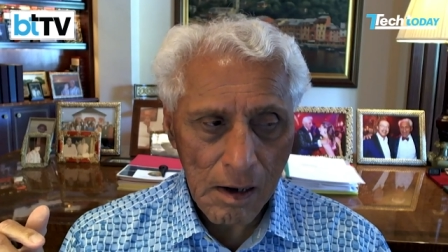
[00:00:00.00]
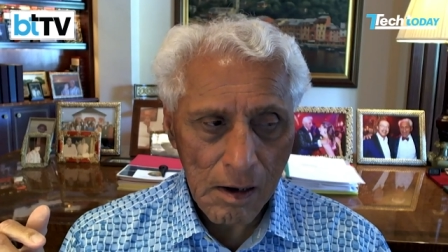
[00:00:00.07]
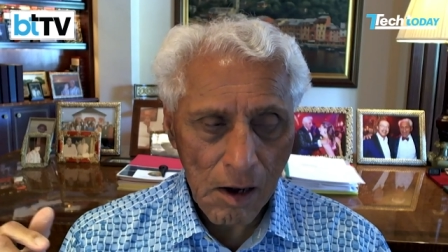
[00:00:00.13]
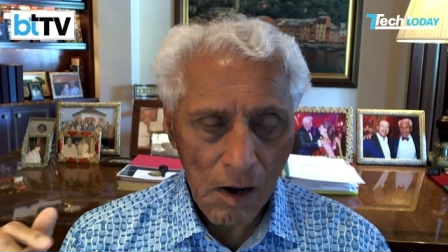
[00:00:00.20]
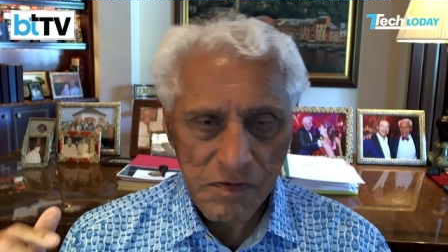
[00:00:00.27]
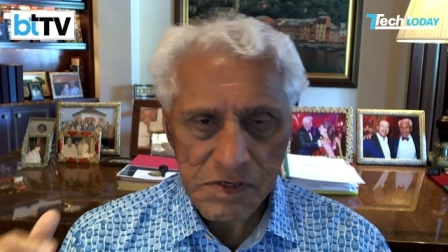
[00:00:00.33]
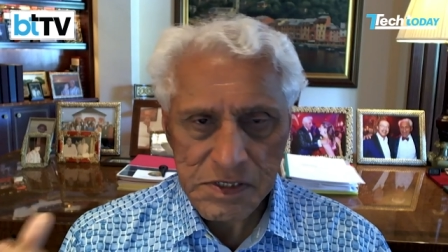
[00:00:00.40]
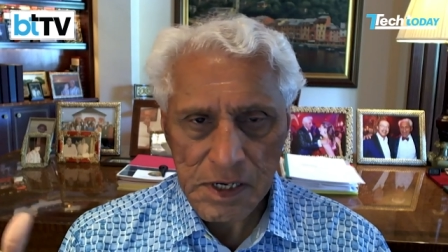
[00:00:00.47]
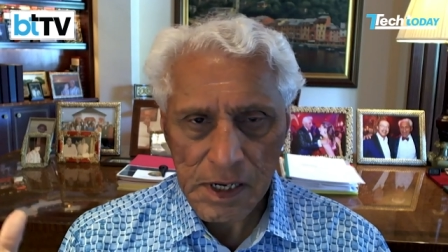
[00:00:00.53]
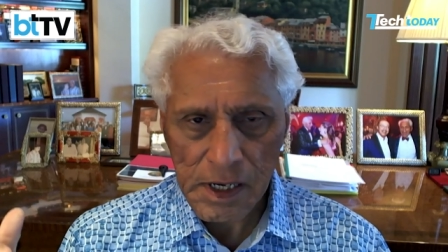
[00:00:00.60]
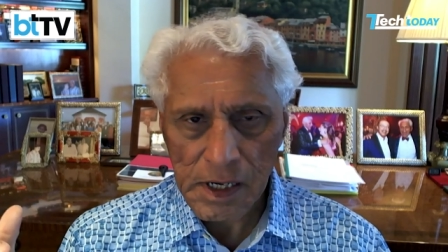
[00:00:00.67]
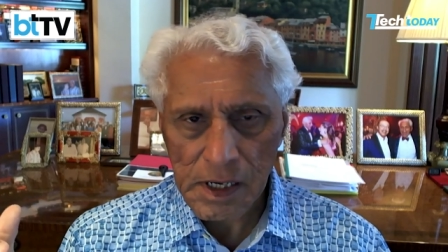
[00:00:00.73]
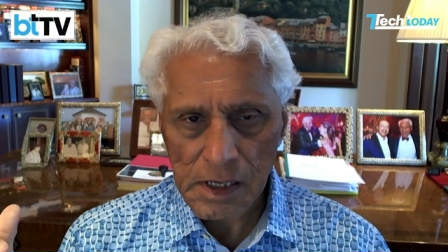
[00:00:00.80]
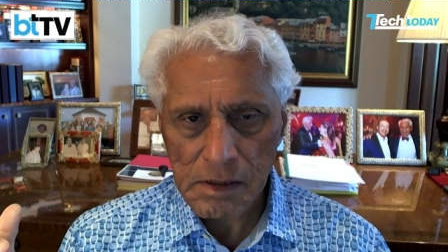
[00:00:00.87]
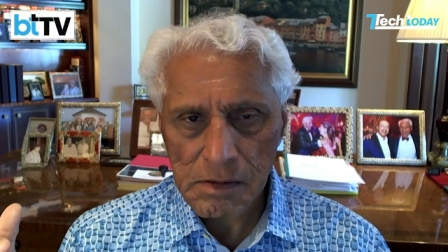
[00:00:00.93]

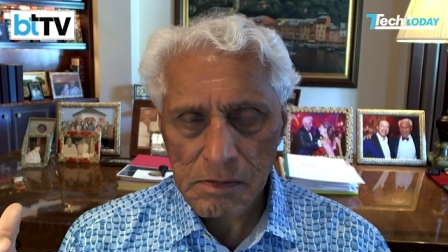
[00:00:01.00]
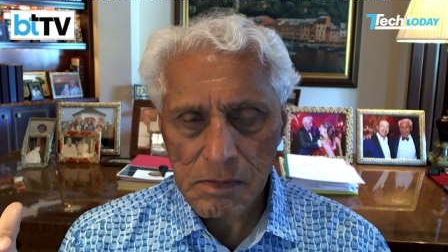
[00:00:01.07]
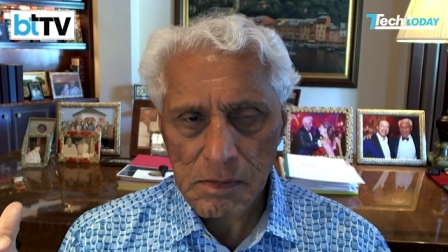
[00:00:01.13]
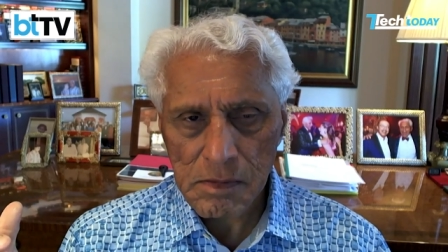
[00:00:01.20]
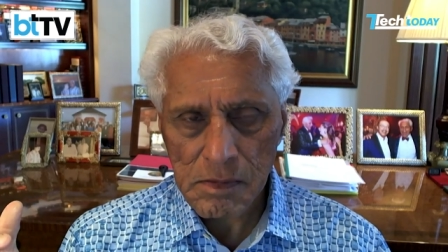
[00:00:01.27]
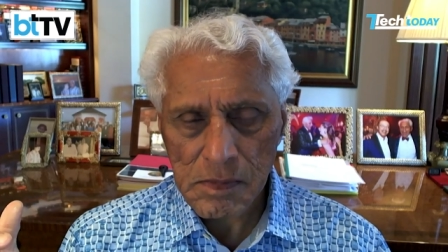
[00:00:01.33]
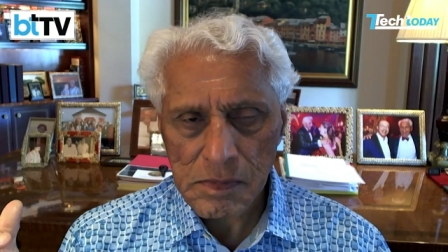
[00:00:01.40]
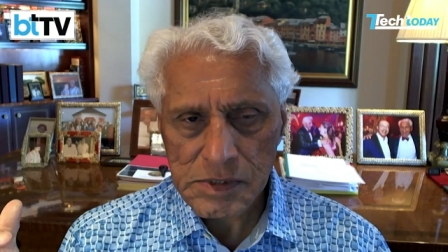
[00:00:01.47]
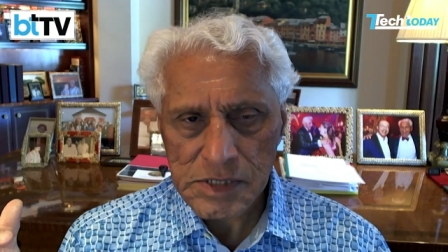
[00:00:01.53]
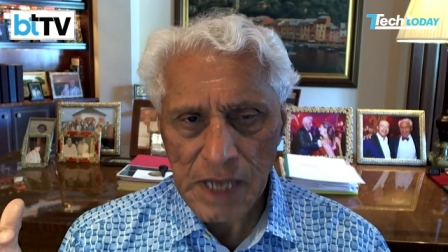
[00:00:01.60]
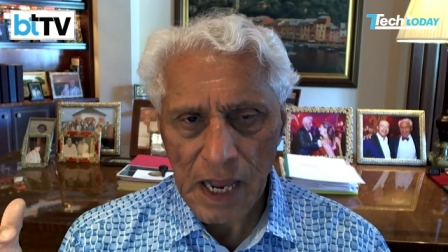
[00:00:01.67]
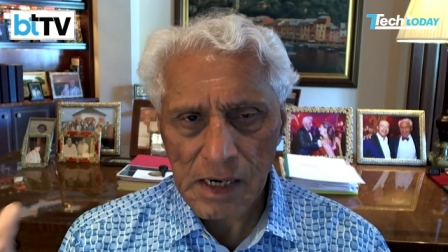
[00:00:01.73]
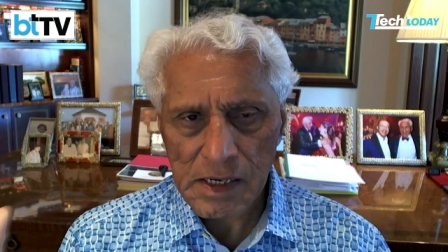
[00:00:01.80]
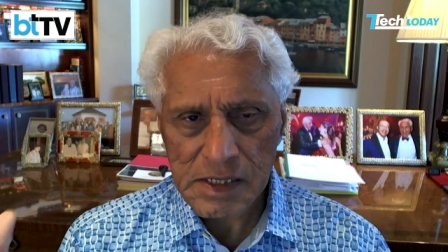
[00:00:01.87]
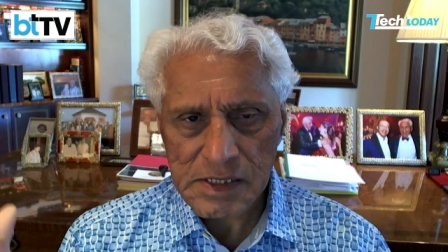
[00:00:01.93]
obviously,
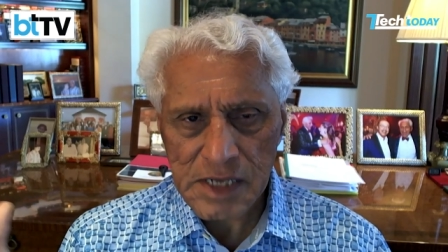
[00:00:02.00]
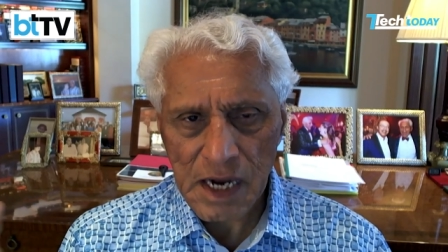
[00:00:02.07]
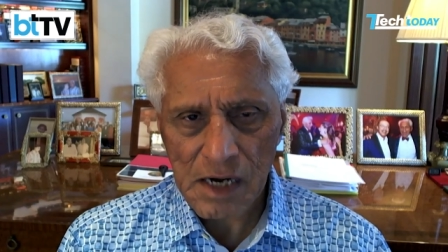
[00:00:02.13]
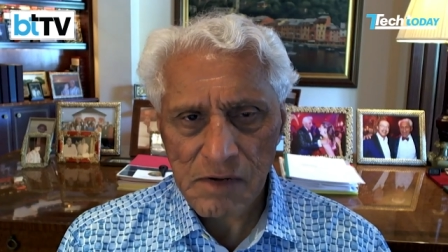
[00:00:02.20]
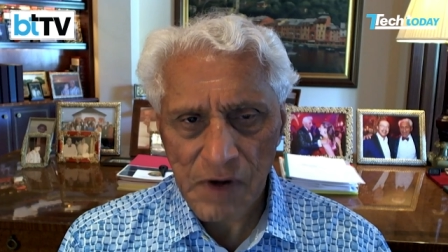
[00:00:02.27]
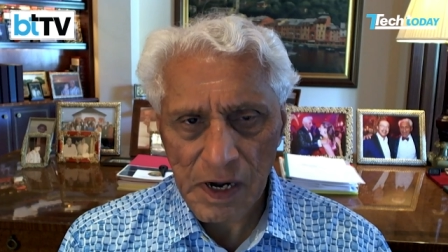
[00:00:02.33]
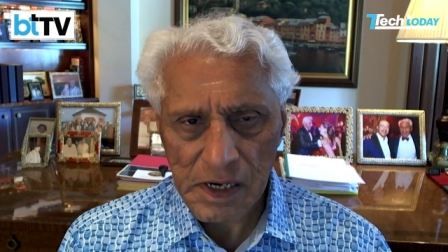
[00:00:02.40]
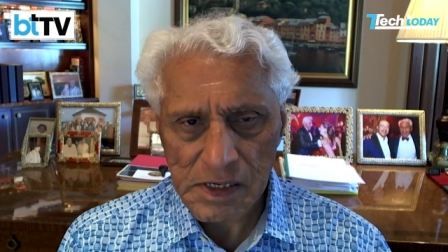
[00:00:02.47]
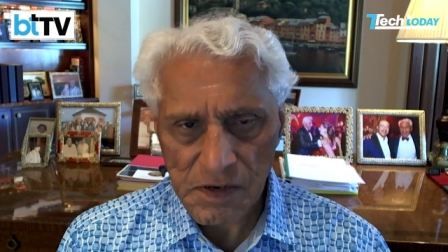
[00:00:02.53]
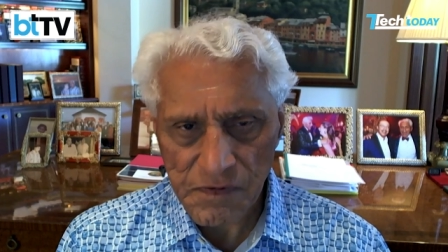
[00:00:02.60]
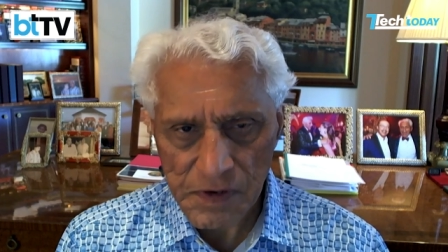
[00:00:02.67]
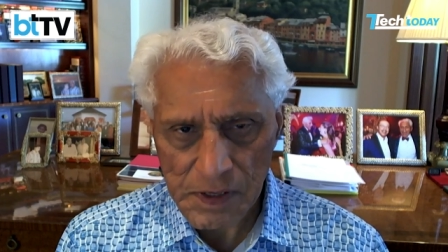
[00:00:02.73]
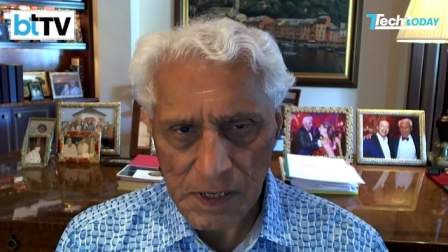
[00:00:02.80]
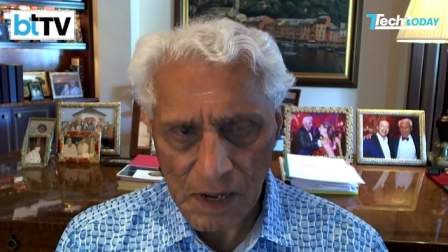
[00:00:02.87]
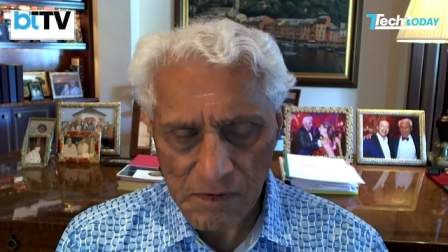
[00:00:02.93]
salaries are at very
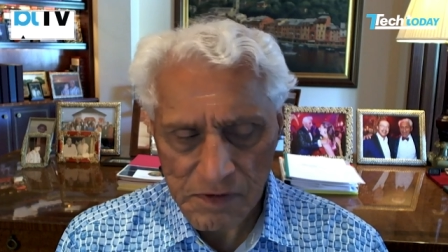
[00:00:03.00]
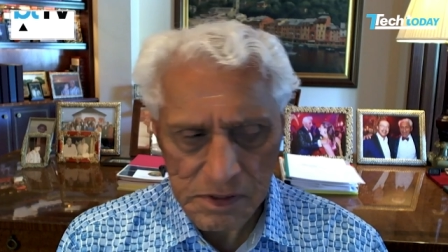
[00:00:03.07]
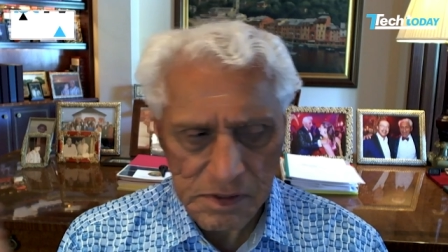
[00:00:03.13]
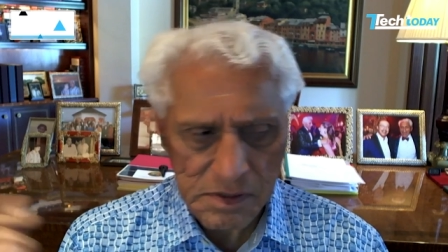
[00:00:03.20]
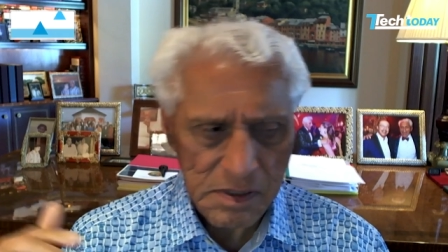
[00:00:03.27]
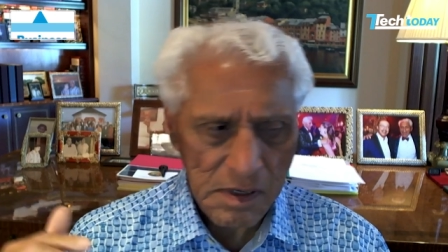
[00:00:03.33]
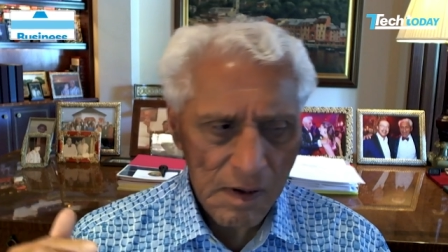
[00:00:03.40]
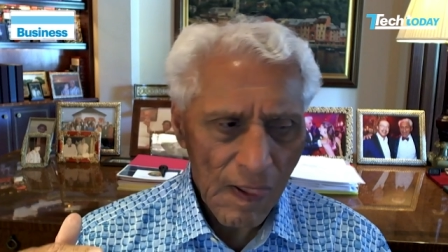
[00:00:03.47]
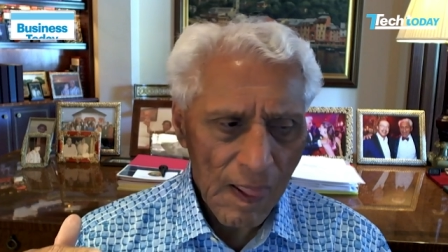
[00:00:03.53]
different levels,